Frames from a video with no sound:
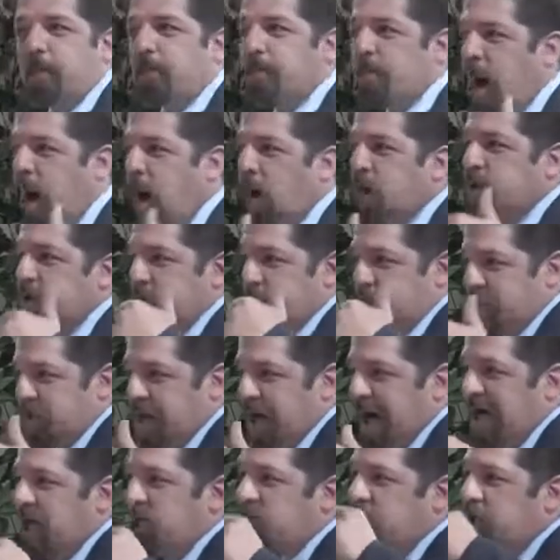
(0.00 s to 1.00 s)
Moses
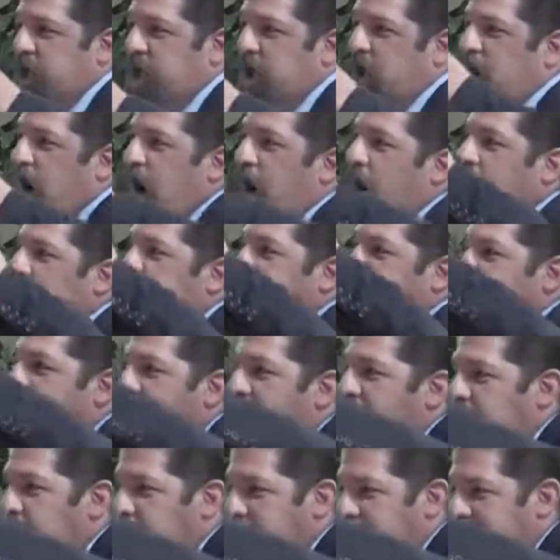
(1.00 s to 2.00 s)
said, she called
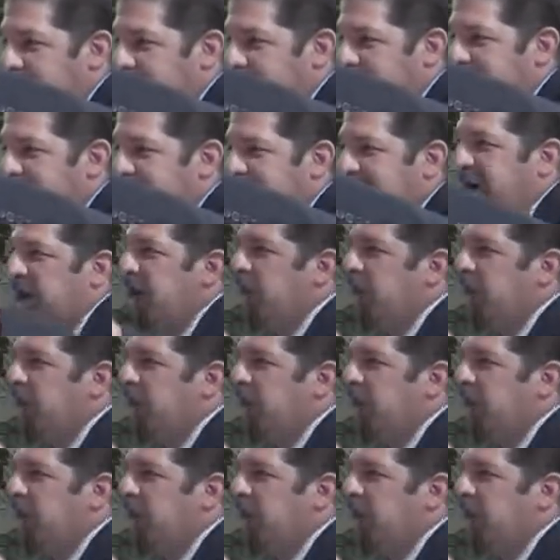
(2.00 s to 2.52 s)
Yahweh